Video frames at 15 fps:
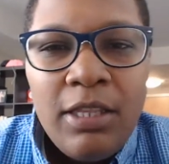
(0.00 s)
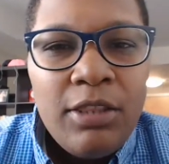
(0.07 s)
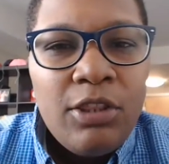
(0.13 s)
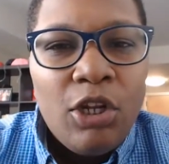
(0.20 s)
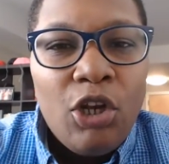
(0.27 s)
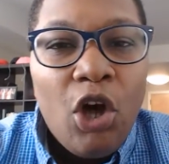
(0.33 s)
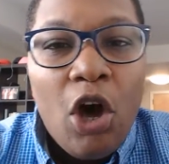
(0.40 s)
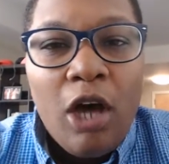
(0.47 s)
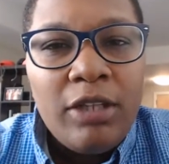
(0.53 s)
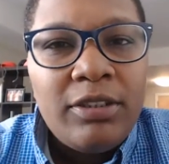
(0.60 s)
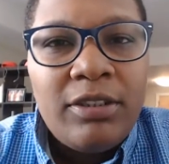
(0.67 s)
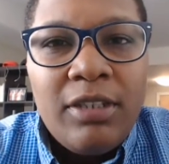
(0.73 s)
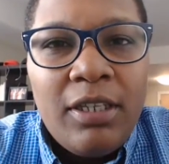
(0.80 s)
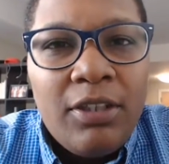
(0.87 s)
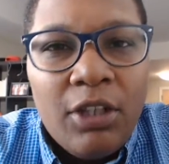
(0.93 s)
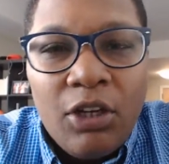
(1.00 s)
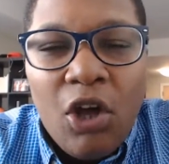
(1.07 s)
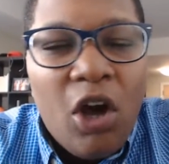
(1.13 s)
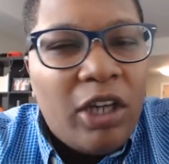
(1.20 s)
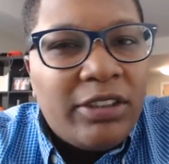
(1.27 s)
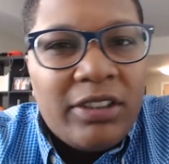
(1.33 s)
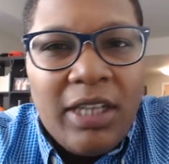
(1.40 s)
the laws, the
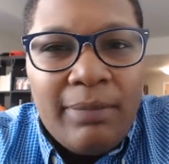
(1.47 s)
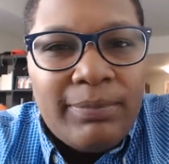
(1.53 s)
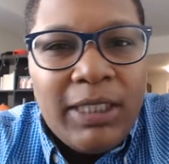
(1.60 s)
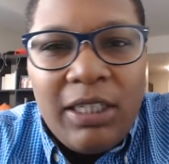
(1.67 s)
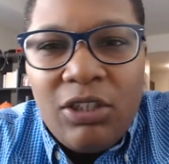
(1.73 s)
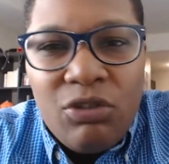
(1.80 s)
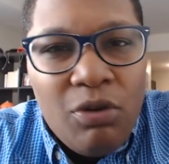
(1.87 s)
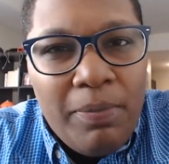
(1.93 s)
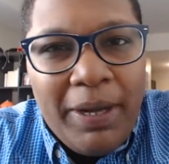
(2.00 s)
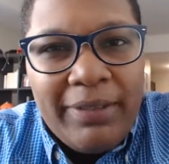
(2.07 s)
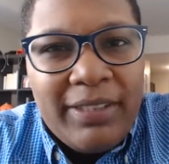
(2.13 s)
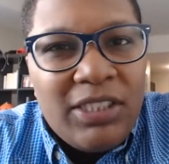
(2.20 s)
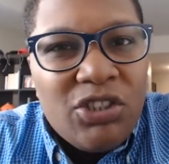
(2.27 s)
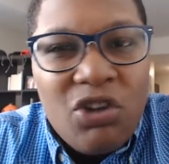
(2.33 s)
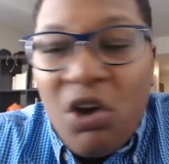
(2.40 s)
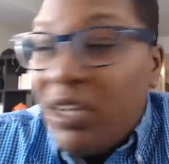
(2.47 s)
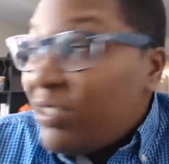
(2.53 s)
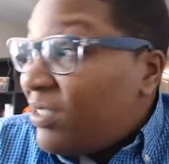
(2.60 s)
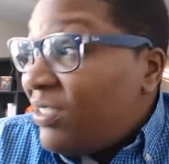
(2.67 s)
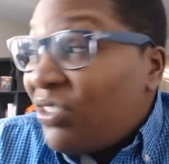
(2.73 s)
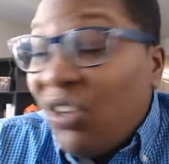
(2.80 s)
laws. I'm telling you about these laws. These